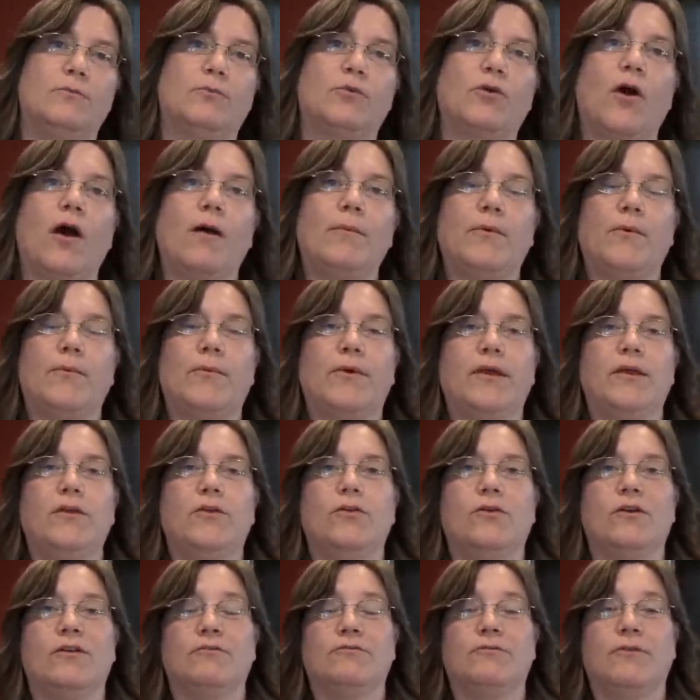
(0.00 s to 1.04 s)
Probably
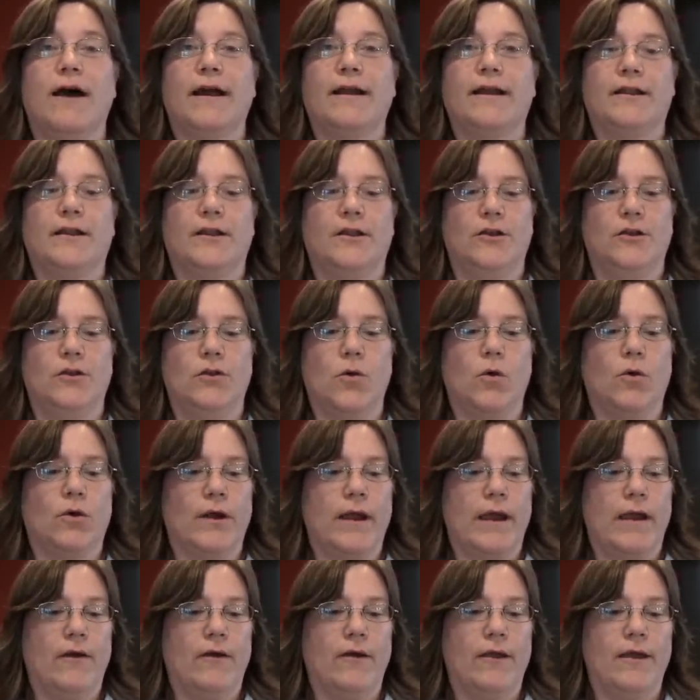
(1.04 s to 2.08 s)
you can find it in
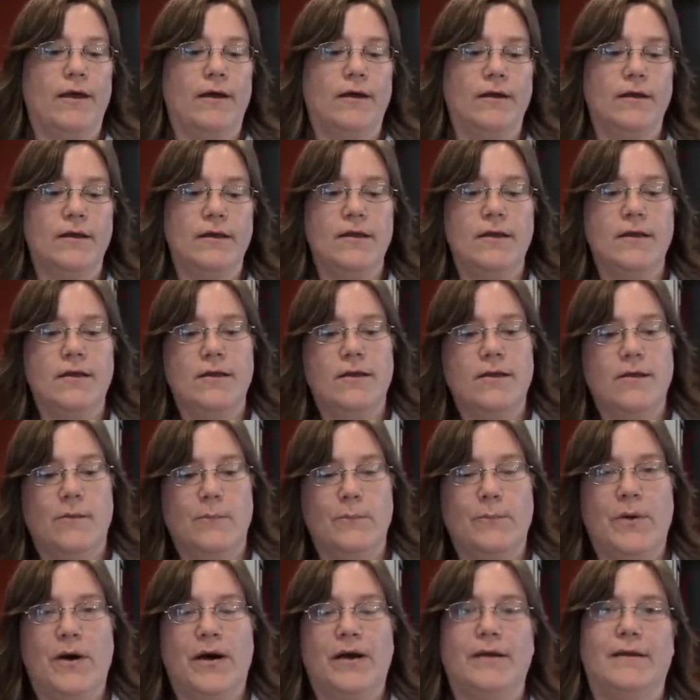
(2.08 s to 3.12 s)
your area.
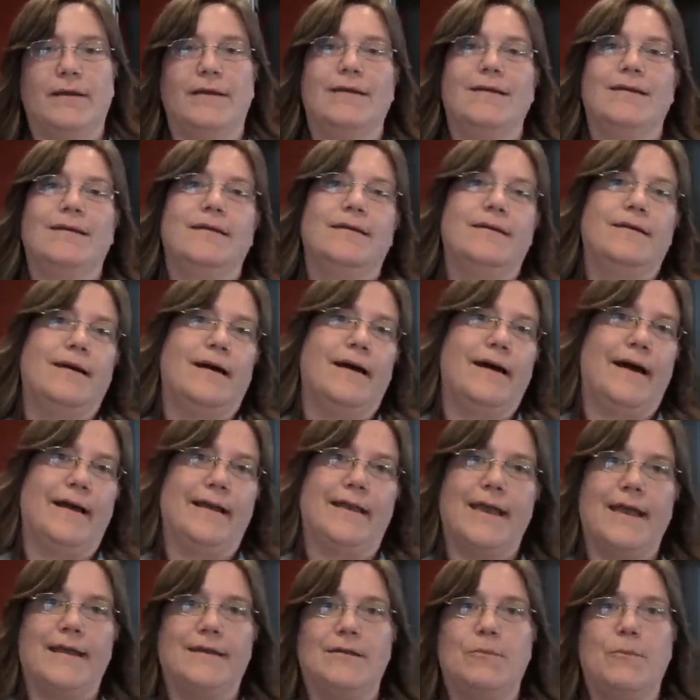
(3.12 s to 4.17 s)
But
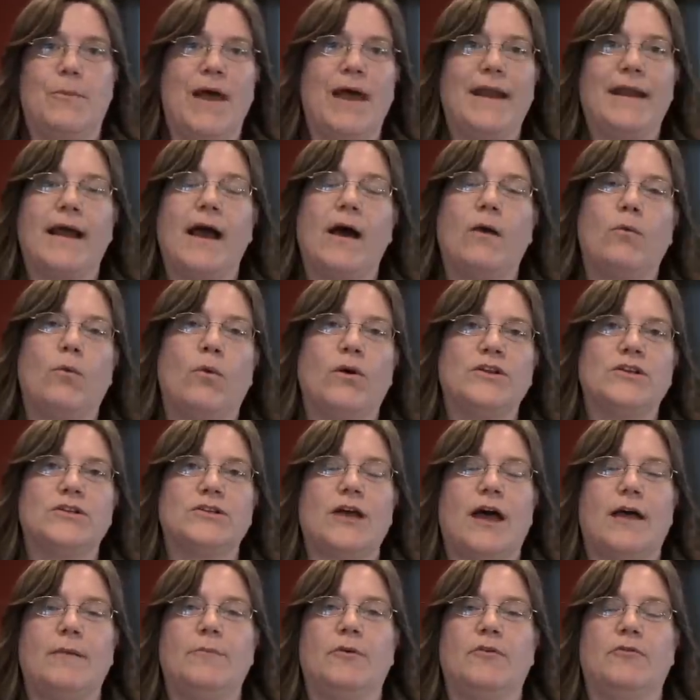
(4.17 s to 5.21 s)
again, depending on which
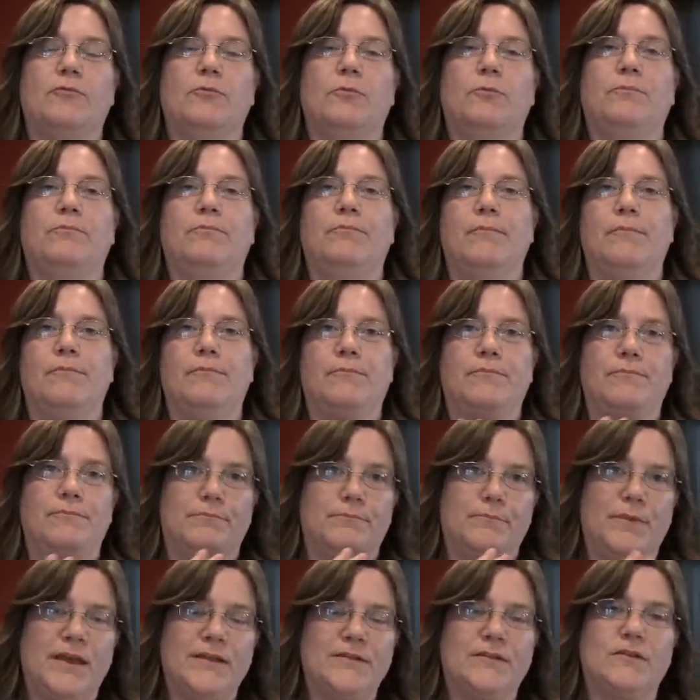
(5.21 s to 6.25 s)
type of
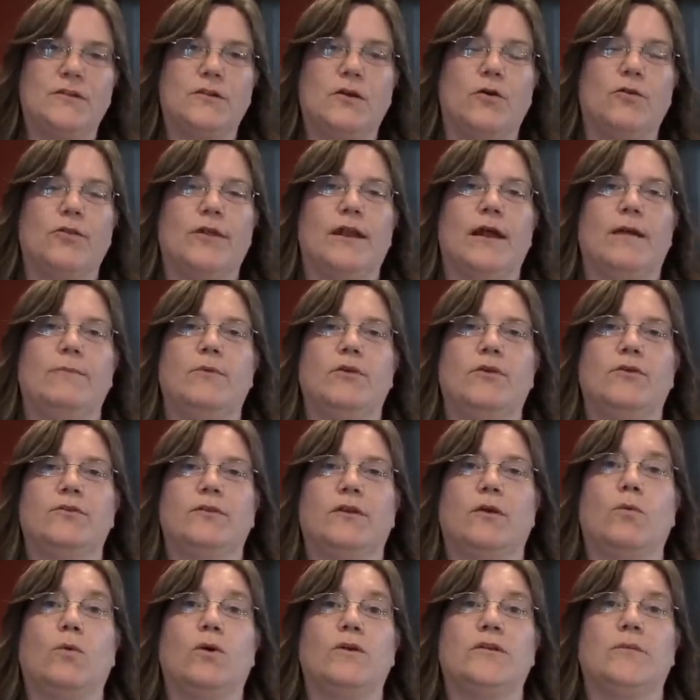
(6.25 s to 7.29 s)
pizza dough that I'm
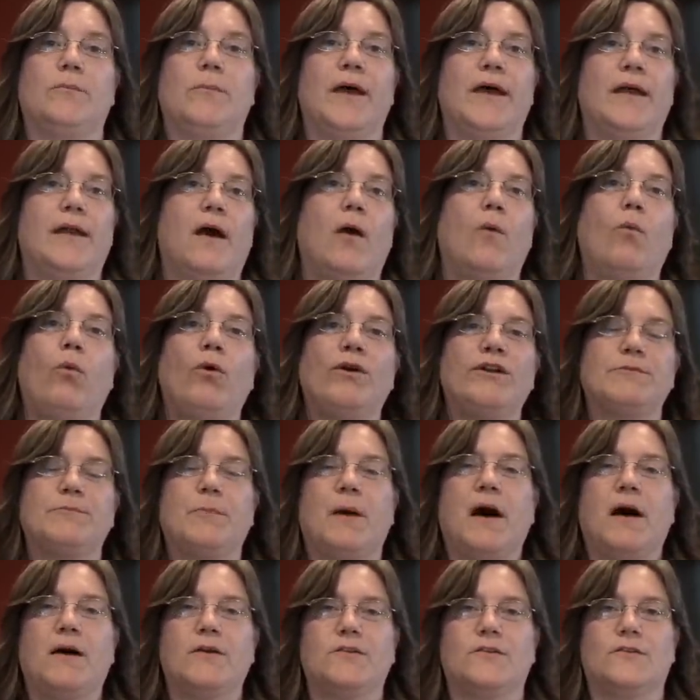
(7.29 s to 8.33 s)
using will depend on which
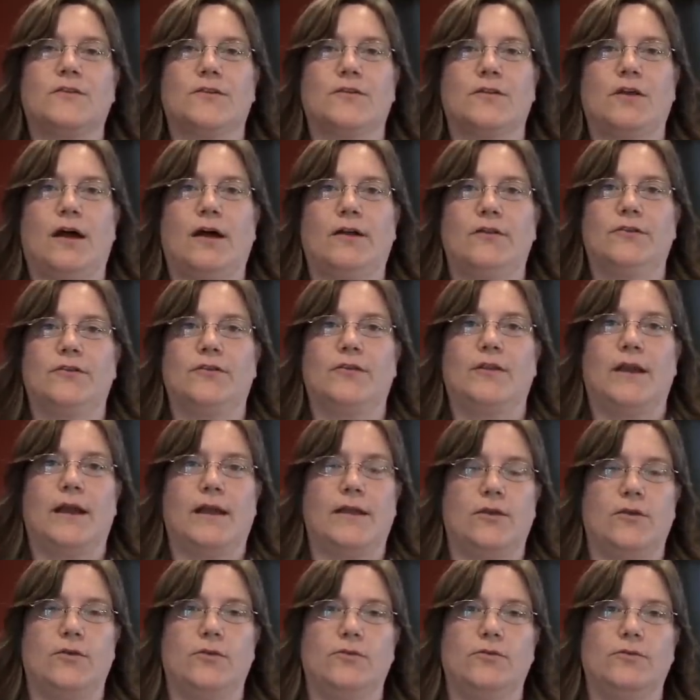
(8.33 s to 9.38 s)
pasta sauce that
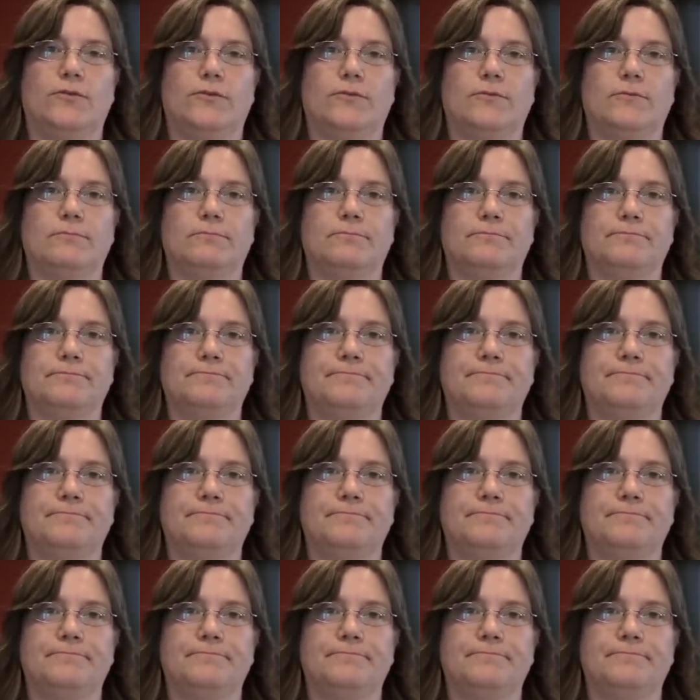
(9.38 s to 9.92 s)
I use.